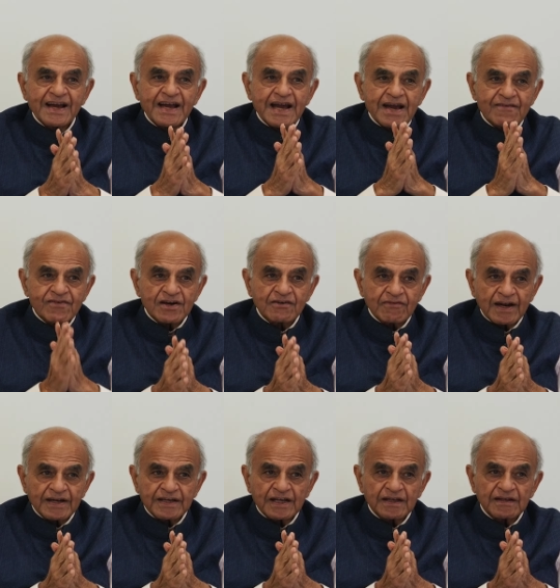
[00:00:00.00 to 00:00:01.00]
ever
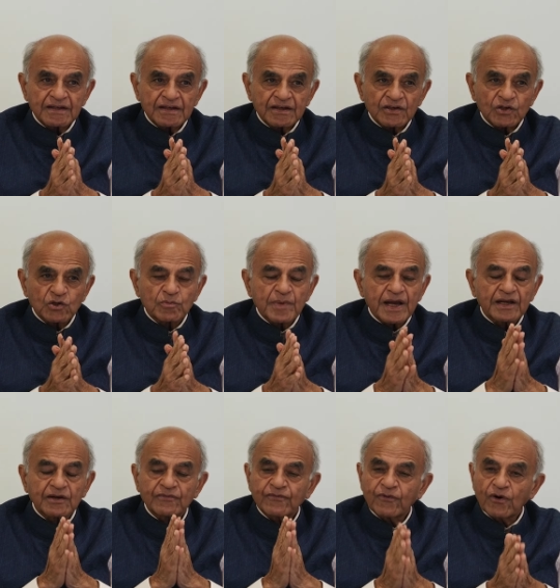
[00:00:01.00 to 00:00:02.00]
ready to make
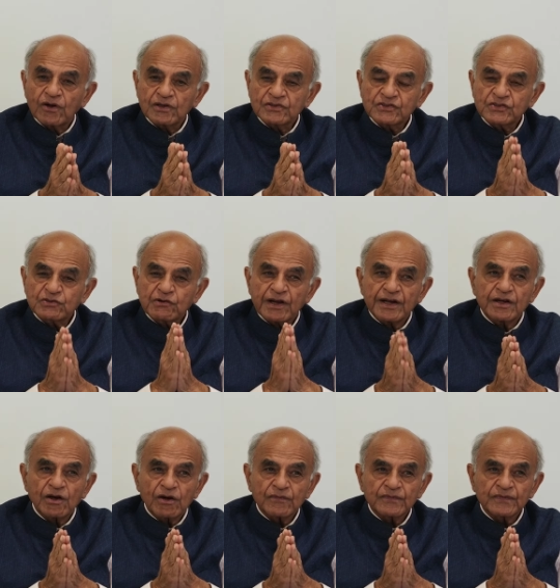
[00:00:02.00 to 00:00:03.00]
a false trade
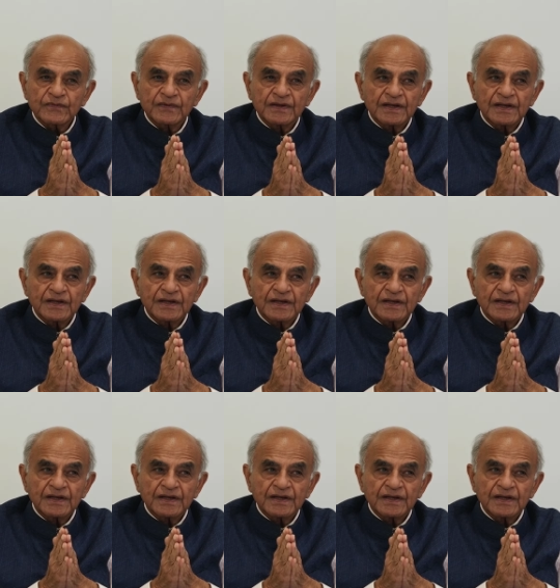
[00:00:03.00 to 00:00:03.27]
off